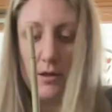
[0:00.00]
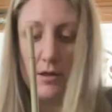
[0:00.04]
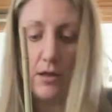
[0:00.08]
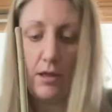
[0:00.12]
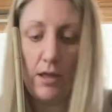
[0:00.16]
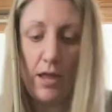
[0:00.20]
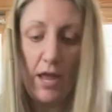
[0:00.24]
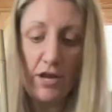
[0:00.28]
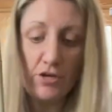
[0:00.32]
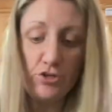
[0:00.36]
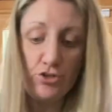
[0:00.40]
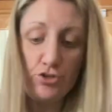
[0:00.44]

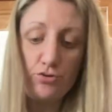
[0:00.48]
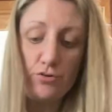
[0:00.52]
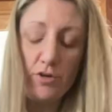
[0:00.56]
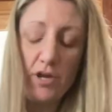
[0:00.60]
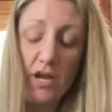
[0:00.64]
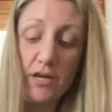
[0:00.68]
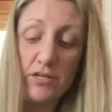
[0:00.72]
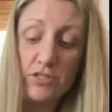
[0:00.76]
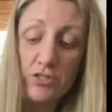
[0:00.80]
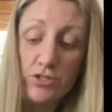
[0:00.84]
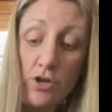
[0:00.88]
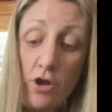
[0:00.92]
as you
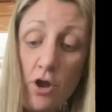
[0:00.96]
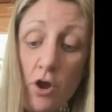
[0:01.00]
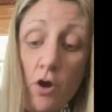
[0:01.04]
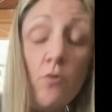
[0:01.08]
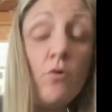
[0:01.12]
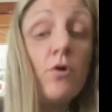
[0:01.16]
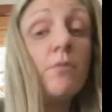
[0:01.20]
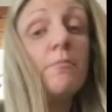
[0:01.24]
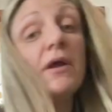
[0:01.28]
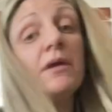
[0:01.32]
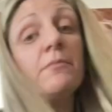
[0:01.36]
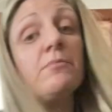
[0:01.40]
guys know,
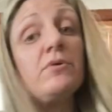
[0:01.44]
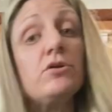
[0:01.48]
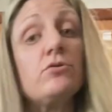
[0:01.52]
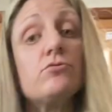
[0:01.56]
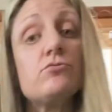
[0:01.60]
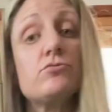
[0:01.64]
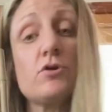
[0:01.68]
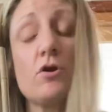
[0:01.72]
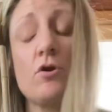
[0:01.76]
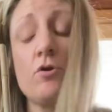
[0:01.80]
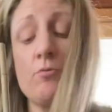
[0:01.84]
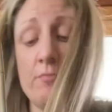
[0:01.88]
or maybe you
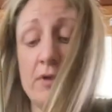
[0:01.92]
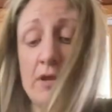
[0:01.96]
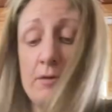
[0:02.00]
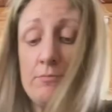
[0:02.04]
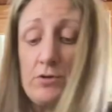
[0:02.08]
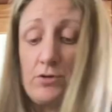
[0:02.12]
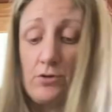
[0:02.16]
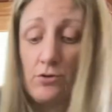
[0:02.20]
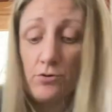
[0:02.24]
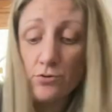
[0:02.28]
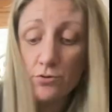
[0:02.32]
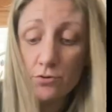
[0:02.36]
don't, maybe
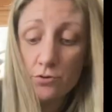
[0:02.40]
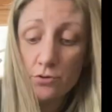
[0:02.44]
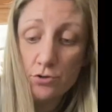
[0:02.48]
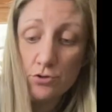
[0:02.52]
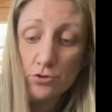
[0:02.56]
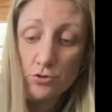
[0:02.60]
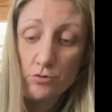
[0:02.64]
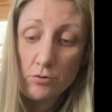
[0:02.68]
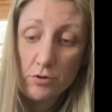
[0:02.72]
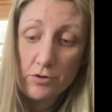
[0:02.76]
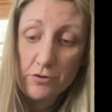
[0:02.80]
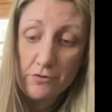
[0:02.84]
you're
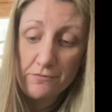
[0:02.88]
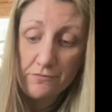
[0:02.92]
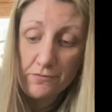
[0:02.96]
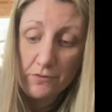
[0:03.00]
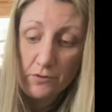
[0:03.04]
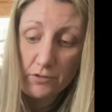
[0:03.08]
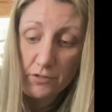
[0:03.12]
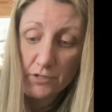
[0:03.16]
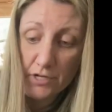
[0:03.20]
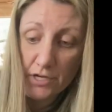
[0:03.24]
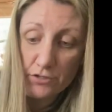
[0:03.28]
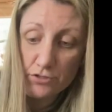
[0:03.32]
newer to
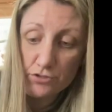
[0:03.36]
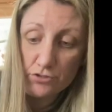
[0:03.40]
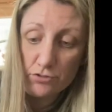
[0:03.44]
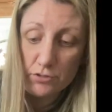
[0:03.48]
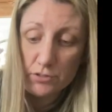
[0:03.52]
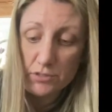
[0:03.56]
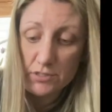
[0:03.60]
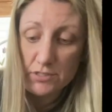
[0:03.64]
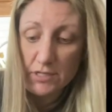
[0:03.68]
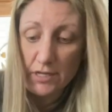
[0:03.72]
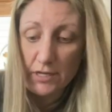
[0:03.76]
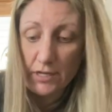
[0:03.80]

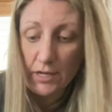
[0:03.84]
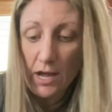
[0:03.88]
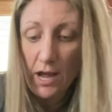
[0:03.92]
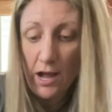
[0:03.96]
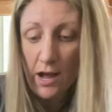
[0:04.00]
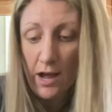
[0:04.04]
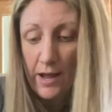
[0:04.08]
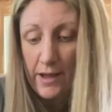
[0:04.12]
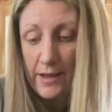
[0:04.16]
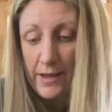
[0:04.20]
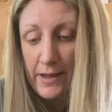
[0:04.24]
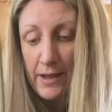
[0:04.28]
philodendrons like
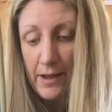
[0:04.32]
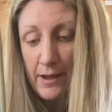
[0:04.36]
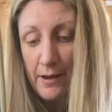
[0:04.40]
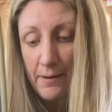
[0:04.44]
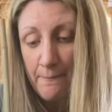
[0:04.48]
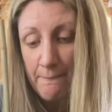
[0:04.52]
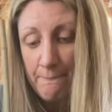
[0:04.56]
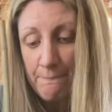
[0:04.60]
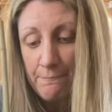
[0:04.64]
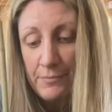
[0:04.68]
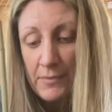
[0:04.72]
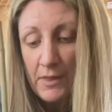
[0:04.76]
I
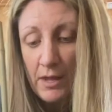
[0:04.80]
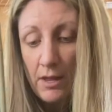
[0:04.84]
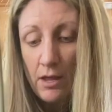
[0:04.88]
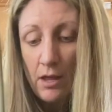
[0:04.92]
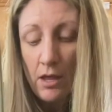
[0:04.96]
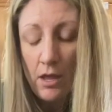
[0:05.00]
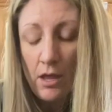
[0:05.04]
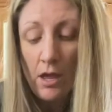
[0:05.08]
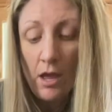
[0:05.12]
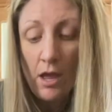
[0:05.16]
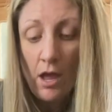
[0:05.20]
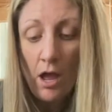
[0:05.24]
am,
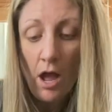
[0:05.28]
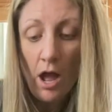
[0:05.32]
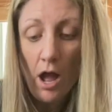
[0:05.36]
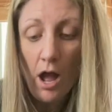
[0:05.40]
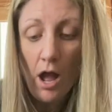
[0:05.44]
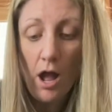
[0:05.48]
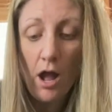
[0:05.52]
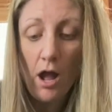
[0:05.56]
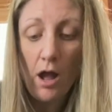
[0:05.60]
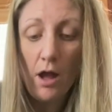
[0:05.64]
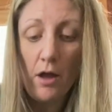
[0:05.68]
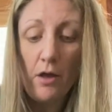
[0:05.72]

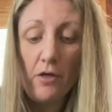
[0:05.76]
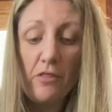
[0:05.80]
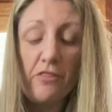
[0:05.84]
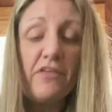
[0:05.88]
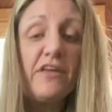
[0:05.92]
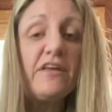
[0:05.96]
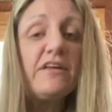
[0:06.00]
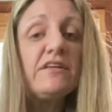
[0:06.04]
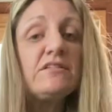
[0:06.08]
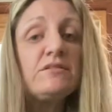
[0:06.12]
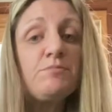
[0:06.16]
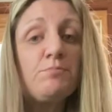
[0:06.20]

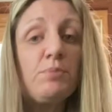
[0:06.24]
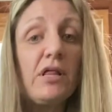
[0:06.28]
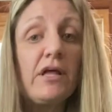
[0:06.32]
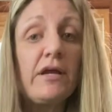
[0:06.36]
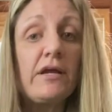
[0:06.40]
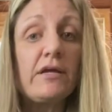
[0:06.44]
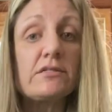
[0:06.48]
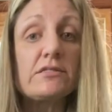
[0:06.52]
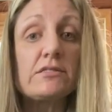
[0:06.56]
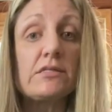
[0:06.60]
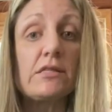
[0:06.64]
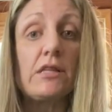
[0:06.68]
these
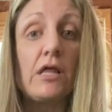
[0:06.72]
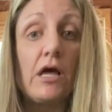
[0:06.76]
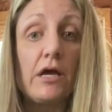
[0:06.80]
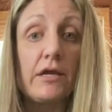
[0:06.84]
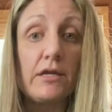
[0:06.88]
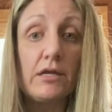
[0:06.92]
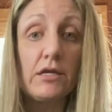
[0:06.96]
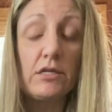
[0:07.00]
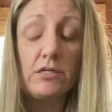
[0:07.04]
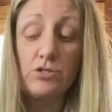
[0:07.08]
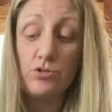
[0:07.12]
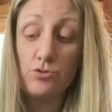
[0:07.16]
plants
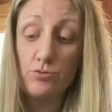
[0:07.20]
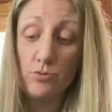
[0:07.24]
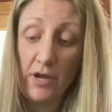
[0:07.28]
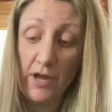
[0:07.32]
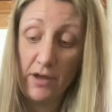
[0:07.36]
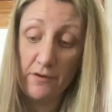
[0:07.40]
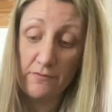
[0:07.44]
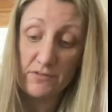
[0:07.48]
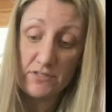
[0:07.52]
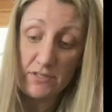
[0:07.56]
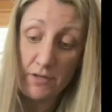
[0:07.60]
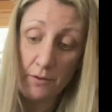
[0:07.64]
like to
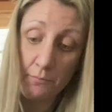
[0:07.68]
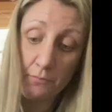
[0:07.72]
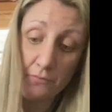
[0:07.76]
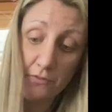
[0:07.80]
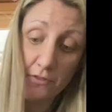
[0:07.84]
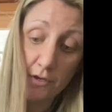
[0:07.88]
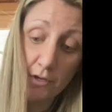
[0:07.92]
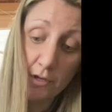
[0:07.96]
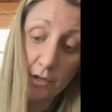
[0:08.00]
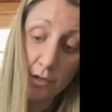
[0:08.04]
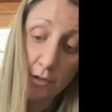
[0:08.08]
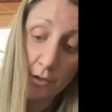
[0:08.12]
have
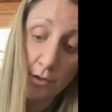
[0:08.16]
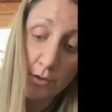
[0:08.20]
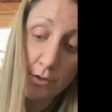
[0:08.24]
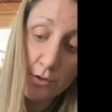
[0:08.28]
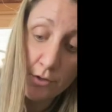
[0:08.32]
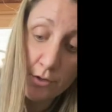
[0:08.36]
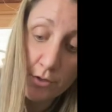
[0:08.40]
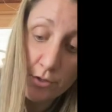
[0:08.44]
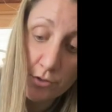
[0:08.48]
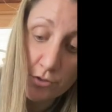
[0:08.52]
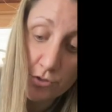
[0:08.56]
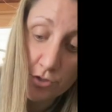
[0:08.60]
something
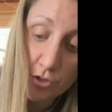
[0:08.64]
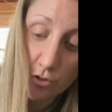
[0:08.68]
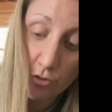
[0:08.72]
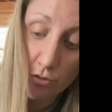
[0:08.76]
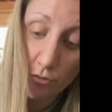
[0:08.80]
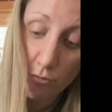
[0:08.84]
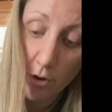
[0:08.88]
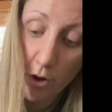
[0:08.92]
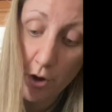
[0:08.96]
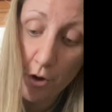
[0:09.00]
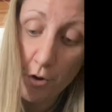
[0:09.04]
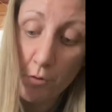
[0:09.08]
to
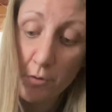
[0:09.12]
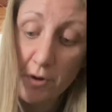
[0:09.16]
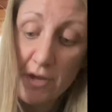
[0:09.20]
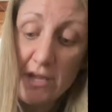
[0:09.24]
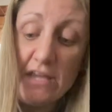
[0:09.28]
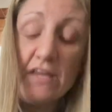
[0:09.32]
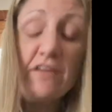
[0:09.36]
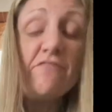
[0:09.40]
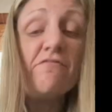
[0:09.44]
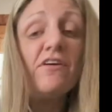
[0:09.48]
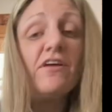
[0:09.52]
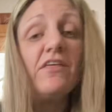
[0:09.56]
grow.
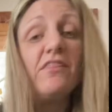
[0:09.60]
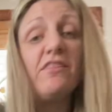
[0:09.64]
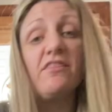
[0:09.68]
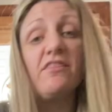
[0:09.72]
Even